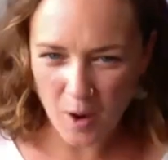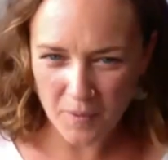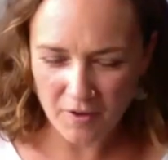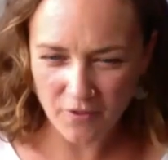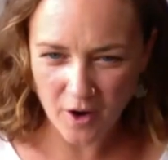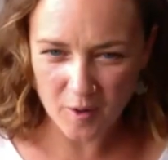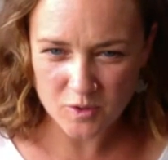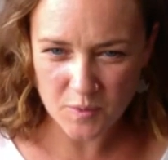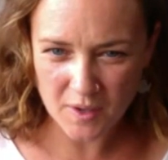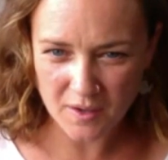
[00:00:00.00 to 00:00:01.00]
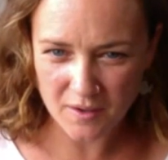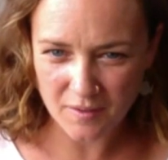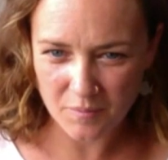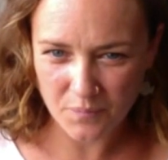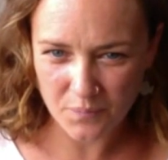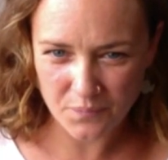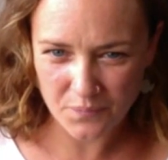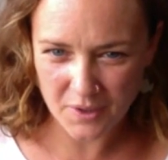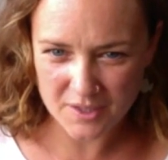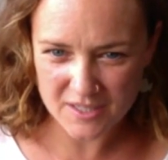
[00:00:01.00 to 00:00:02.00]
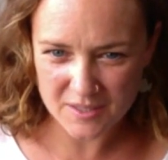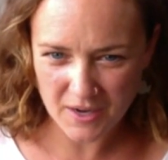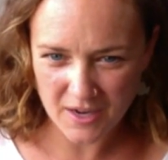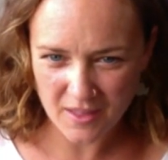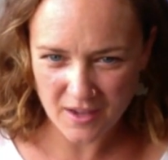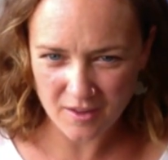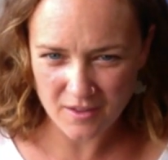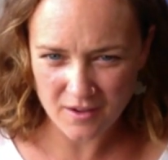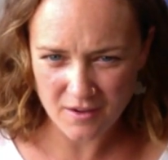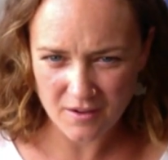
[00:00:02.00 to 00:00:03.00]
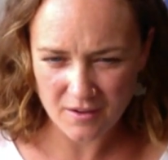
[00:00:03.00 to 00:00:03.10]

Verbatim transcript: how many farms would be participating in that, you think?